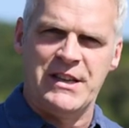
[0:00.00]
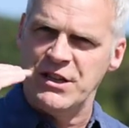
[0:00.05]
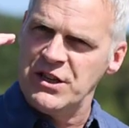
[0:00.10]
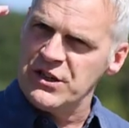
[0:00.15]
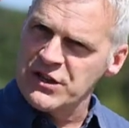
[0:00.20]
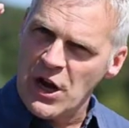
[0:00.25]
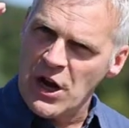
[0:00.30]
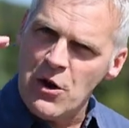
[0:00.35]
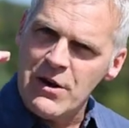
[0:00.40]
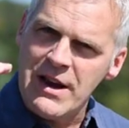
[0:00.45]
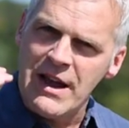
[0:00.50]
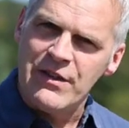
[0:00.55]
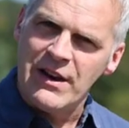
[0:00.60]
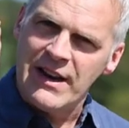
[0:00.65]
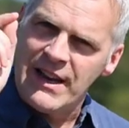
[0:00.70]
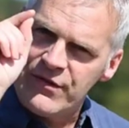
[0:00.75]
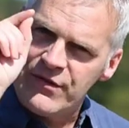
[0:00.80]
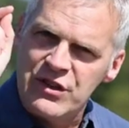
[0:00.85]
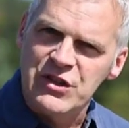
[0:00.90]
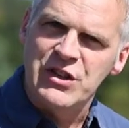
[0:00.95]
You just go down the
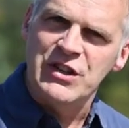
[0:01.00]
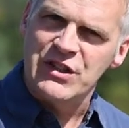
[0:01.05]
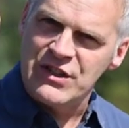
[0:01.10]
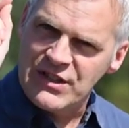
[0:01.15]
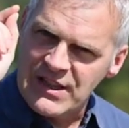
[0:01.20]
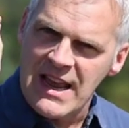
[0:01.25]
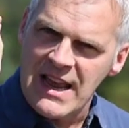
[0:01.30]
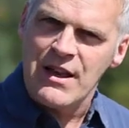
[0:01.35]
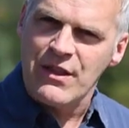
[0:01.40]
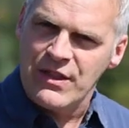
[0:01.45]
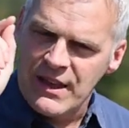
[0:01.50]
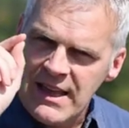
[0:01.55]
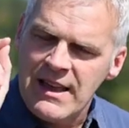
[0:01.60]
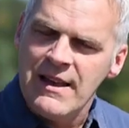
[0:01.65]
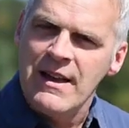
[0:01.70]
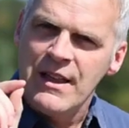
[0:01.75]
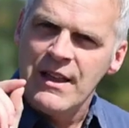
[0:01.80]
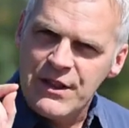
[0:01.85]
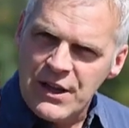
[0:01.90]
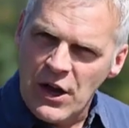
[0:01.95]
lift and just tick the
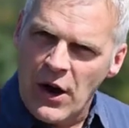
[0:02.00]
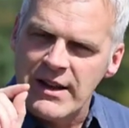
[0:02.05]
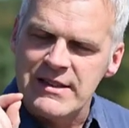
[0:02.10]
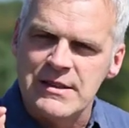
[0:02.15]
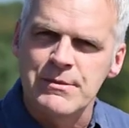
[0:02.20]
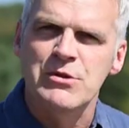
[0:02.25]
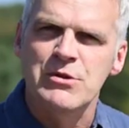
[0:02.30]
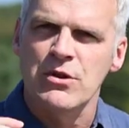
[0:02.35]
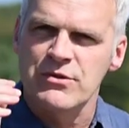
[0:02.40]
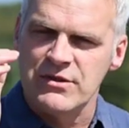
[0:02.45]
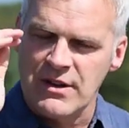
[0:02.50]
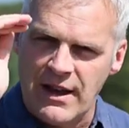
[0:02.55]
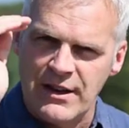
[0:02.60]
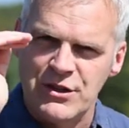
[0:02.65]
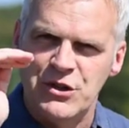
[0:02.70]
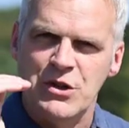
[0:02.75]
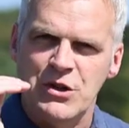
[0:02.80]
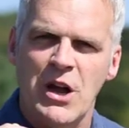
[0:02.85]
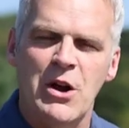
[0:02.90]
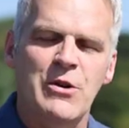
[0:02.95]
items off
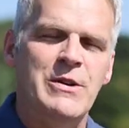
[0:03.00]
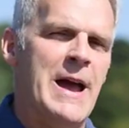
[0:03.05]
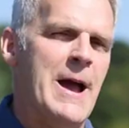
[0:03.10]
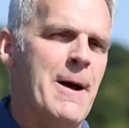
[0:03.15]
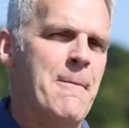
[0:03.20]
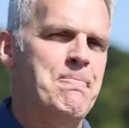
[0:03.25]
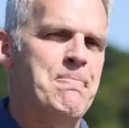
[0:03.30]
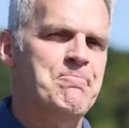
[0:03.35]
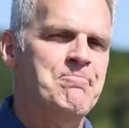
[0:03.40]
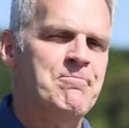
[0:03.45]
as you go down.